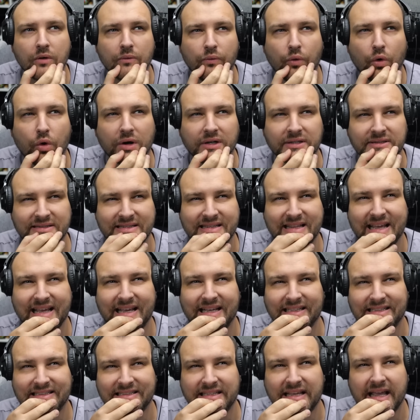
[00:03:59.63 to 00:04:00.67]
Worst
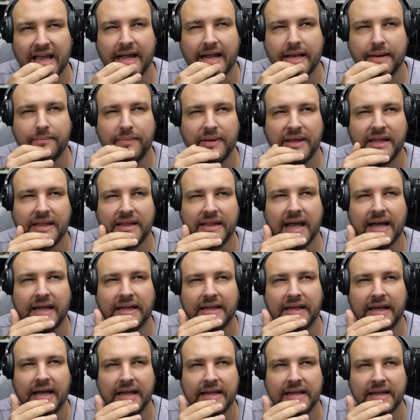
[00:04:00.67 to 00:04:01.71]
things can be
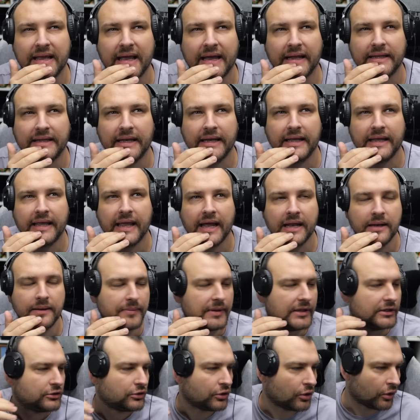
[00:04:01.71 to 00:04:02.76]
that gun handling can
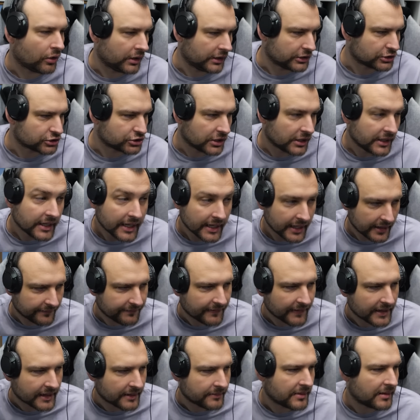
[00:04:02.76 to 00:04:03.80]
be trollish, if
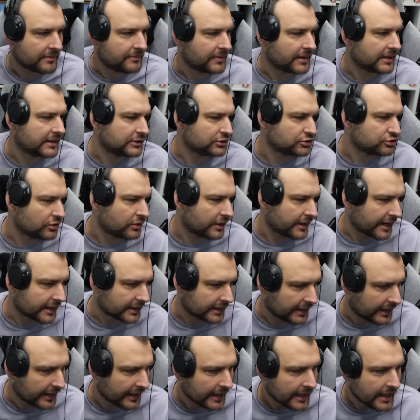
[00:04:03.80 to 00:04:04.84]
I remember this correctly.